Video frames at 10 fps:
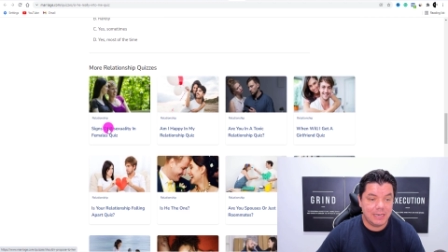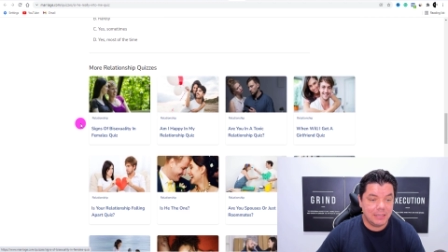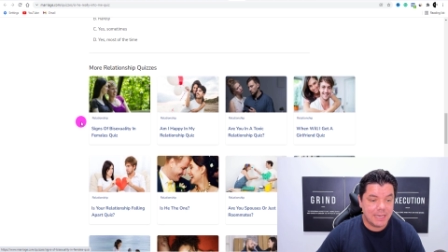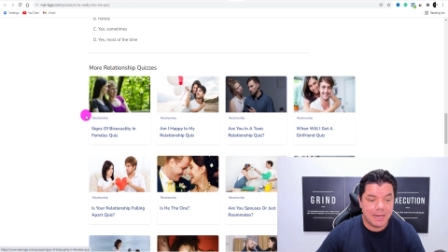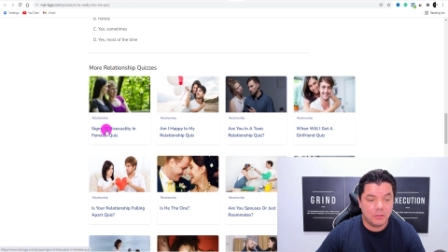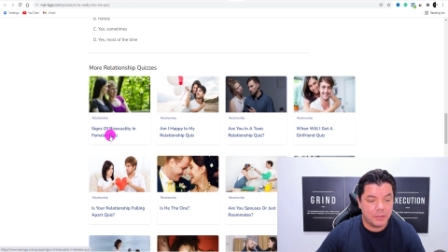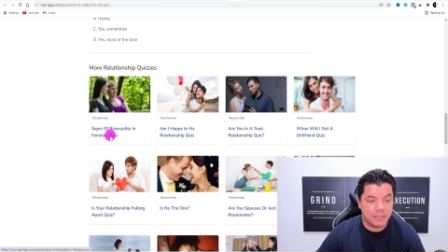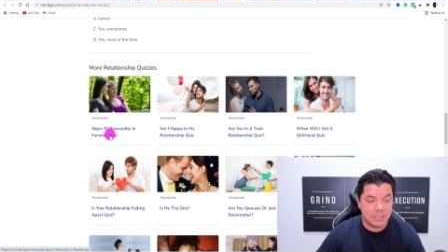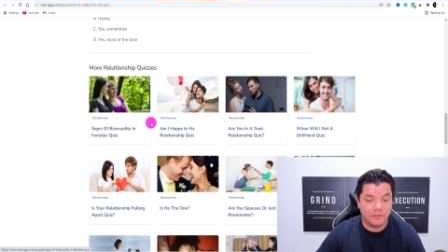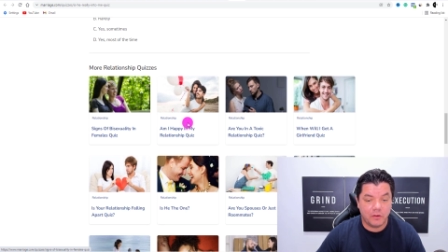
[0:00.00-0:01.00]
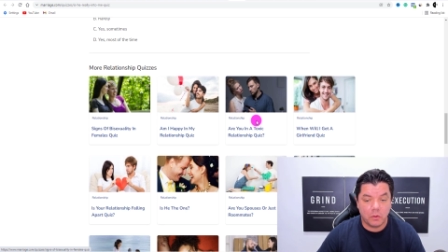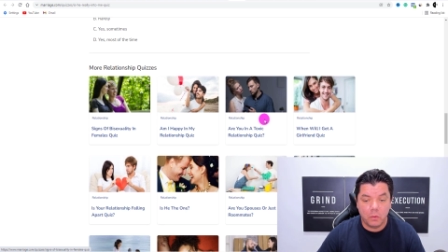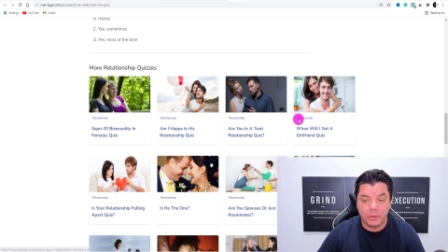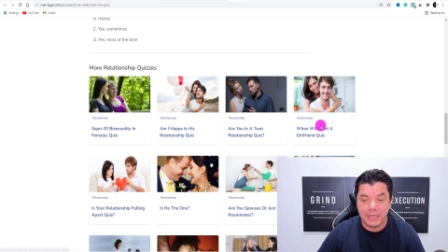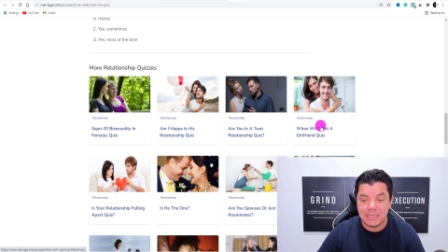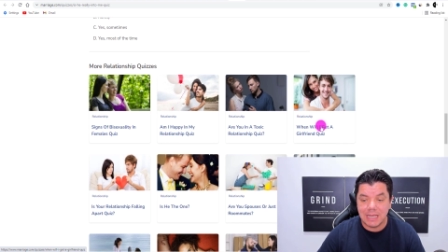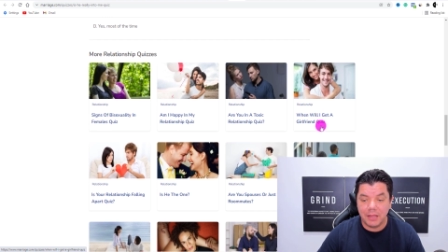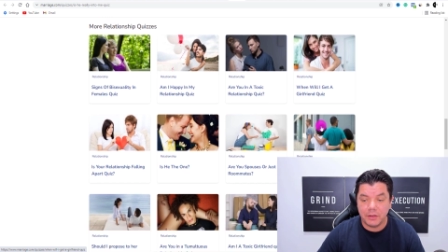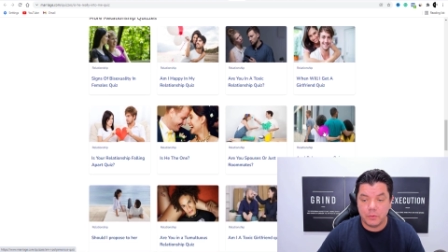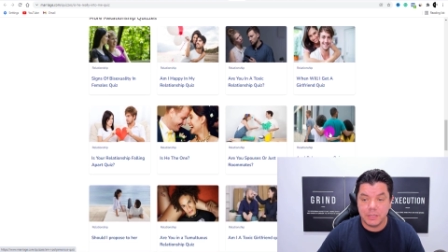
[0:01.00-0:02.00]
and then take a look at this. You've got all these
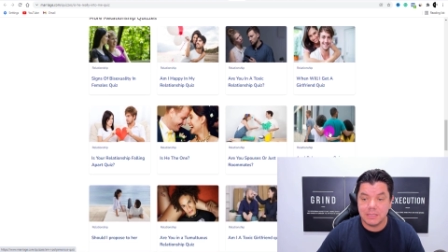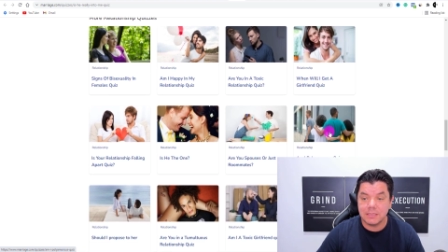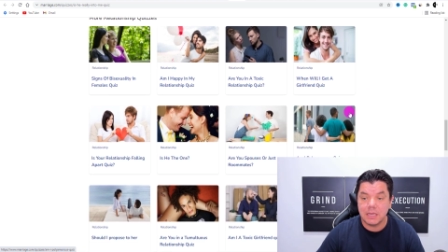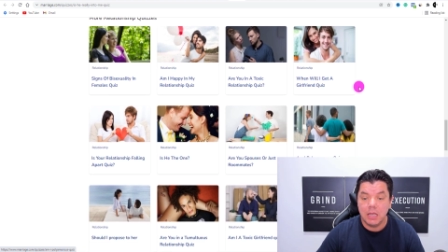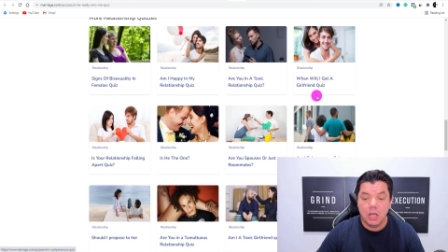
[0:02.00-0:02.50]
other quizzes